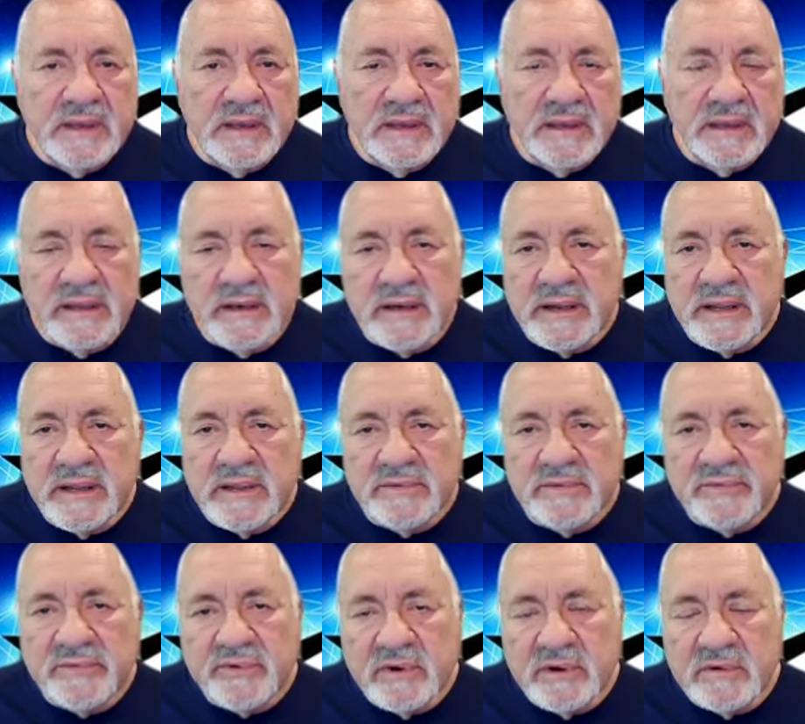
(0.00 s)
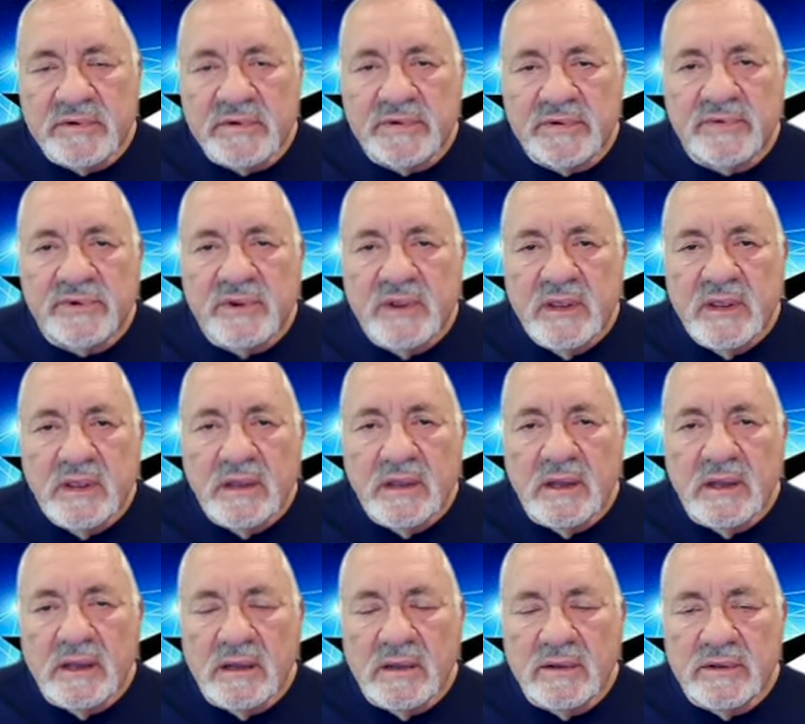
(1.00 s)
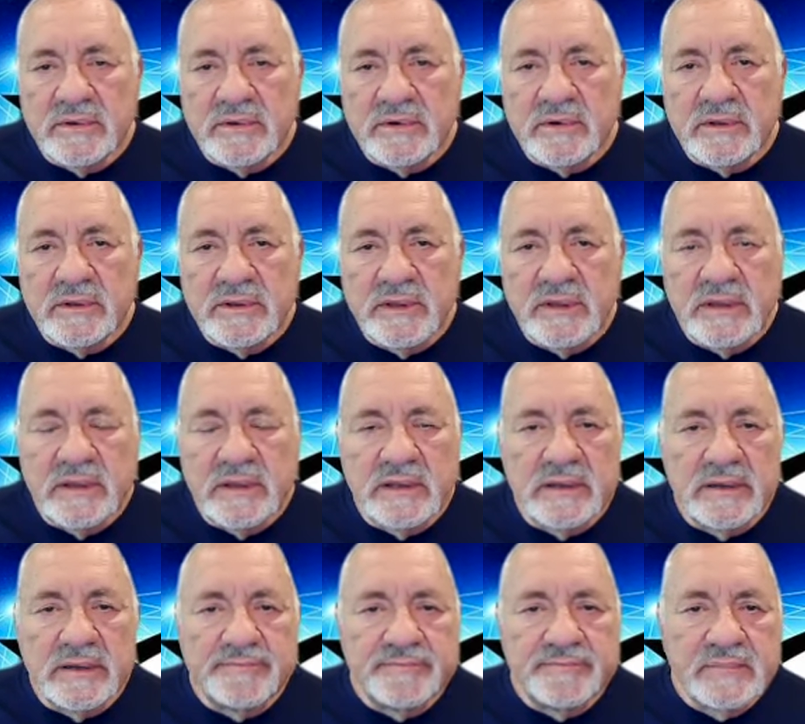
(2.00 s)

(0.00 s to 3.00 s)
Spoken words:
internet service during the